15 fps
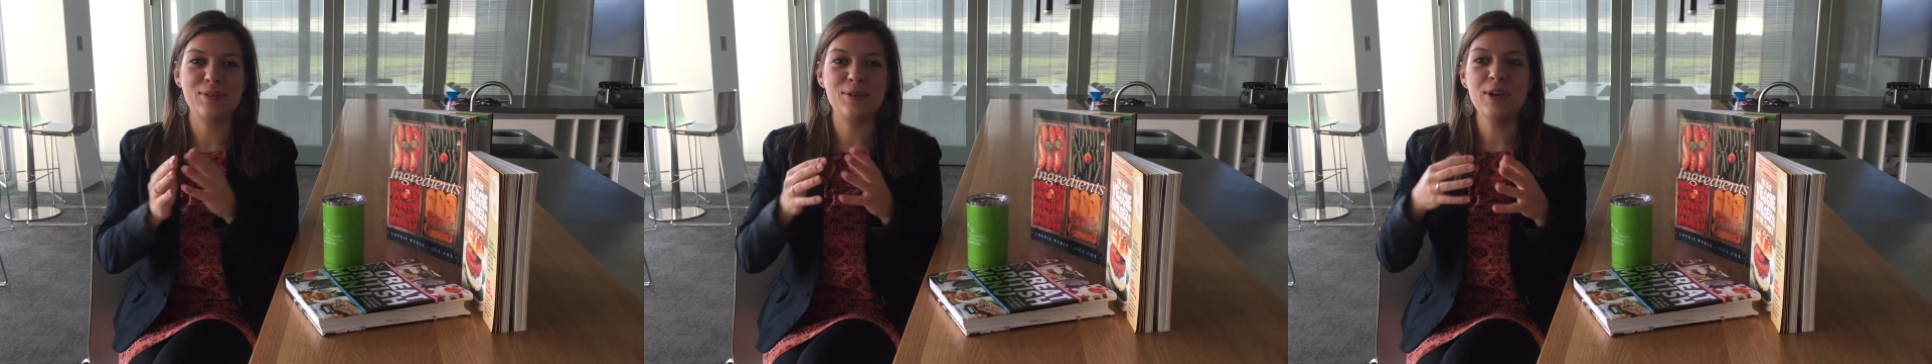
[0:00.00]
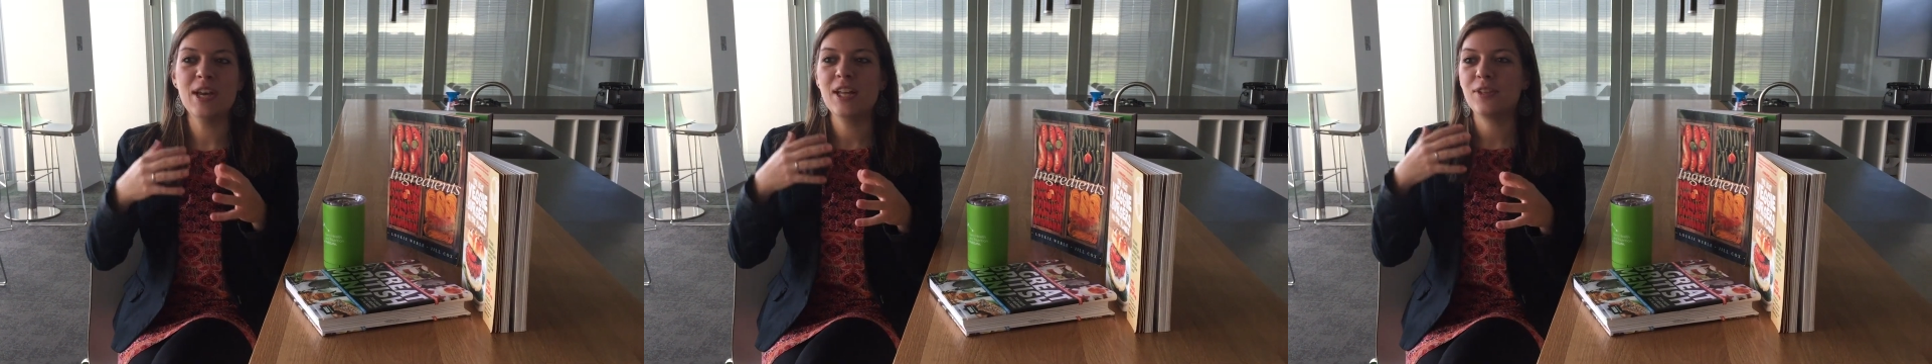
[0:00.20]

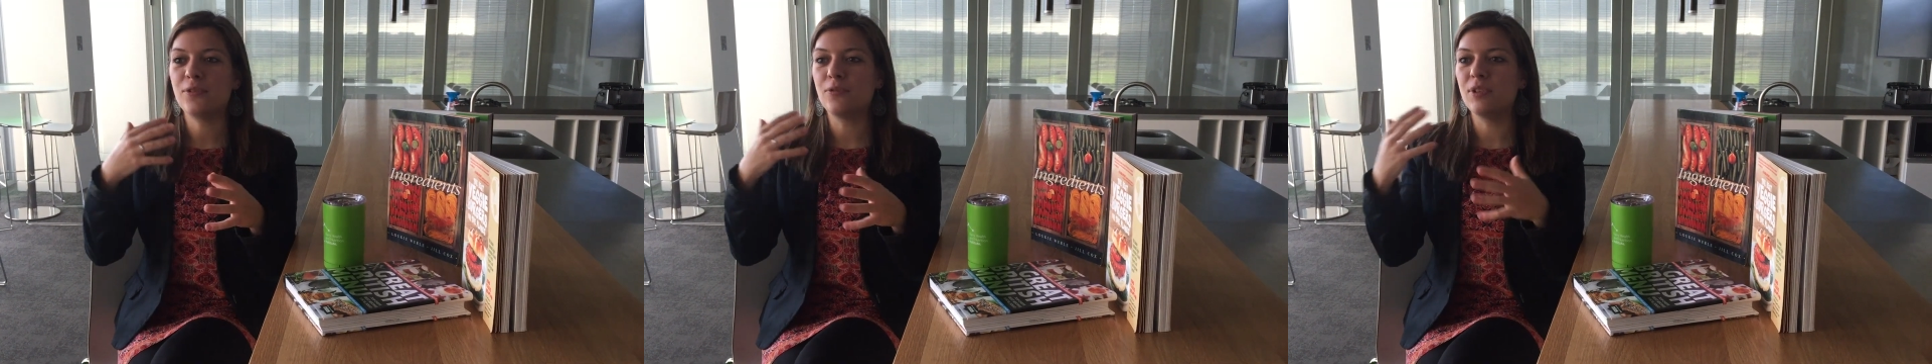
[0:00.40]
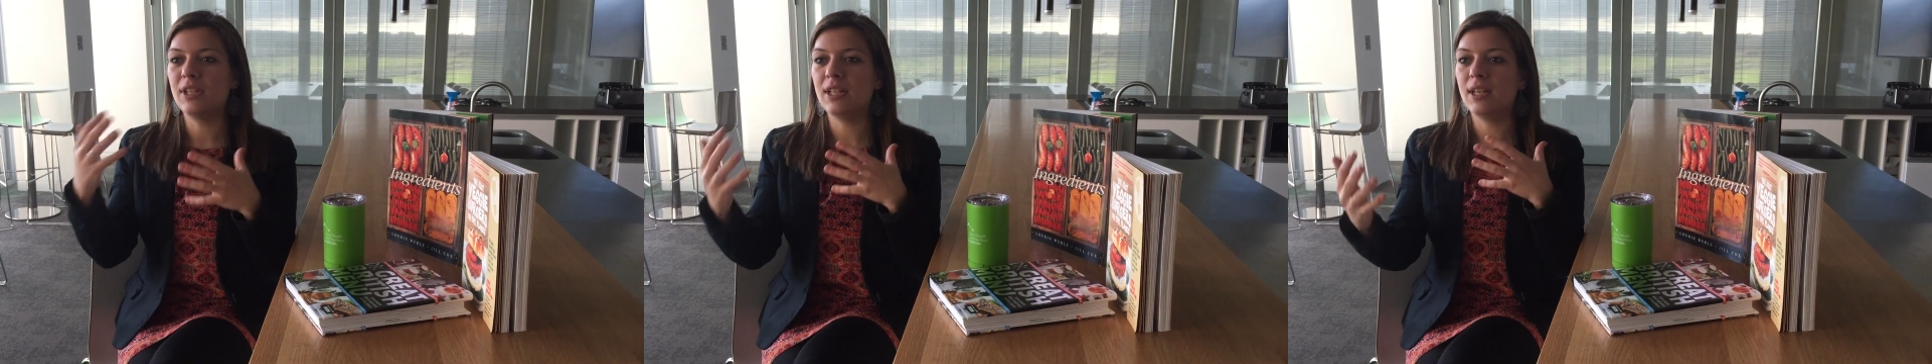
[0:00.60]
to
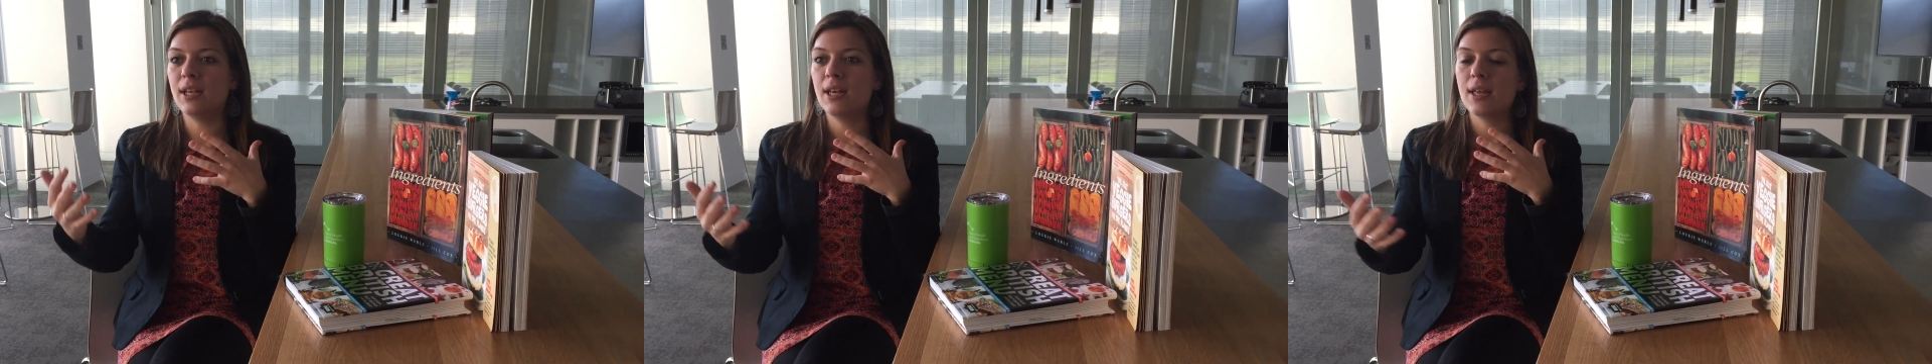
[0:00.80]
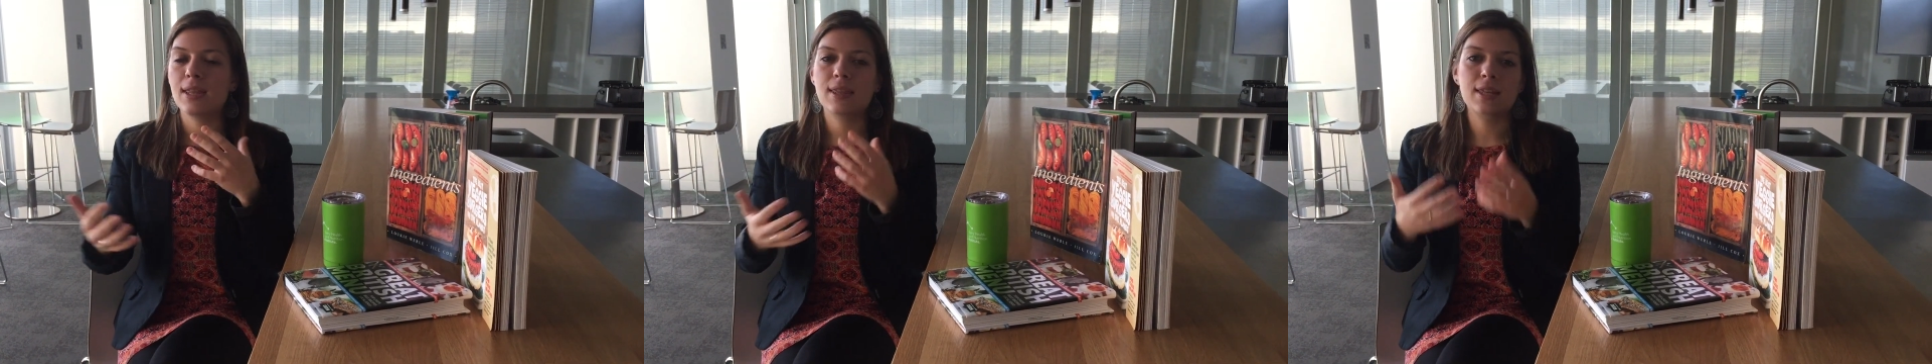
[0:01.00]
really
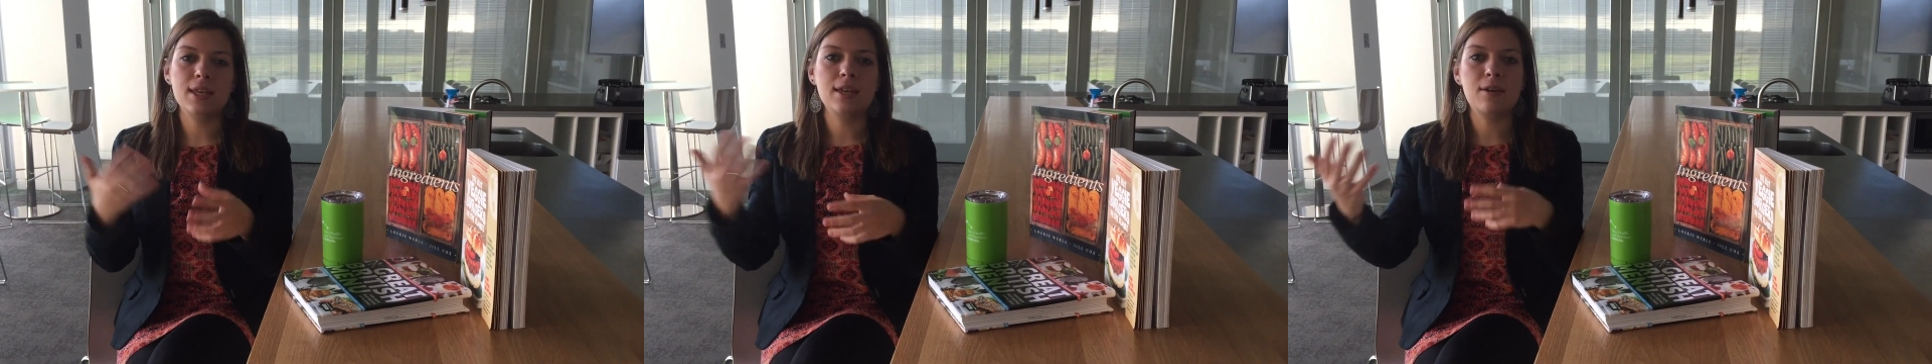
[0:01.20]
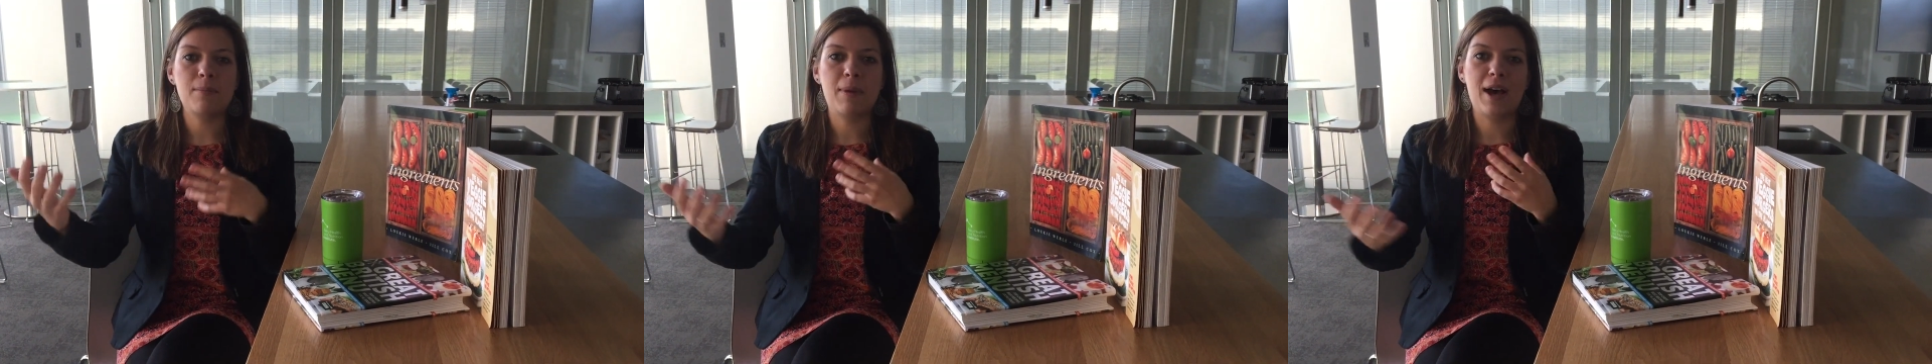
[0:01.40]

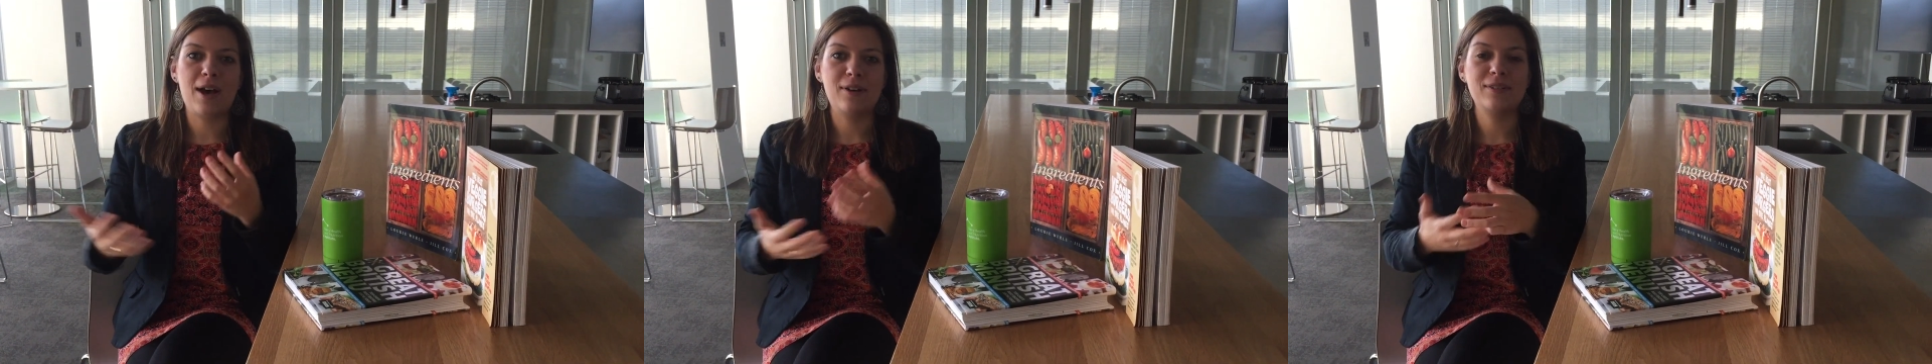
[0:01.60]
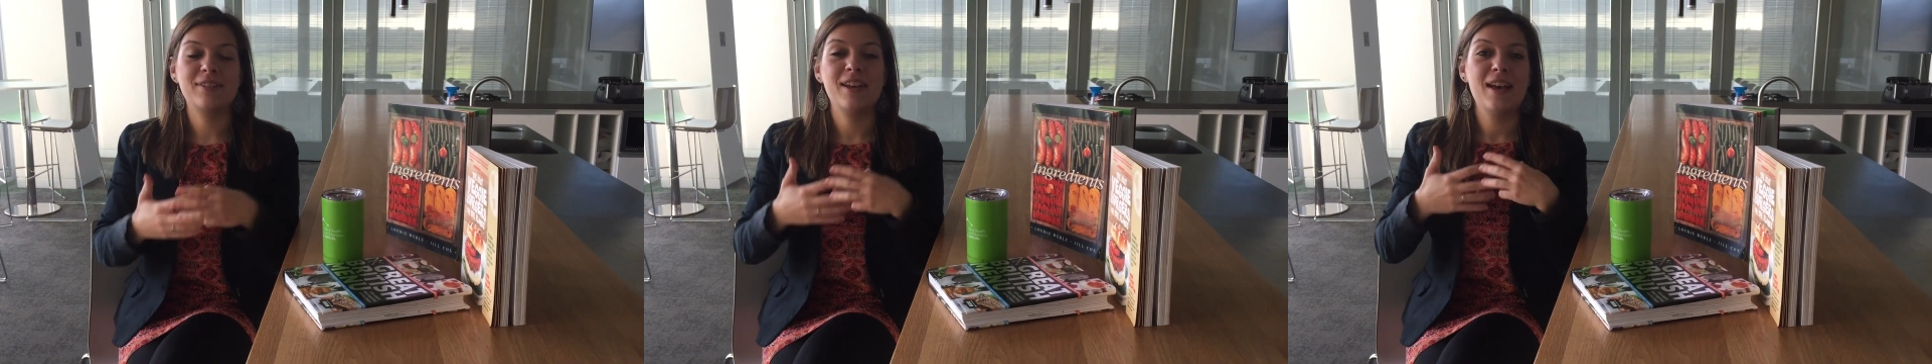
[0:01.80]
think
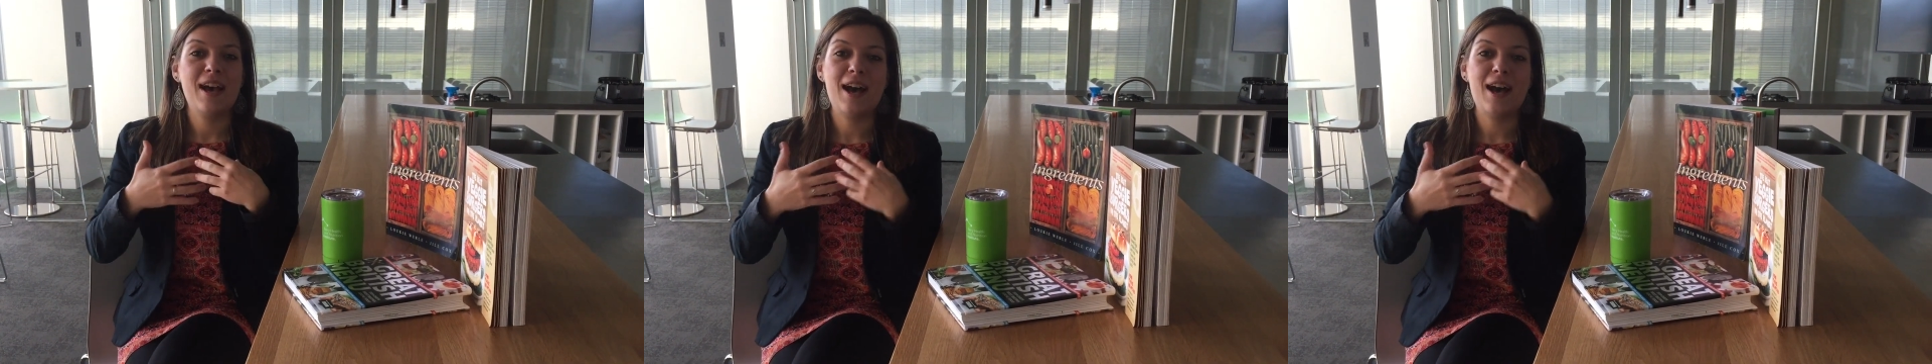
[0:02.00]
about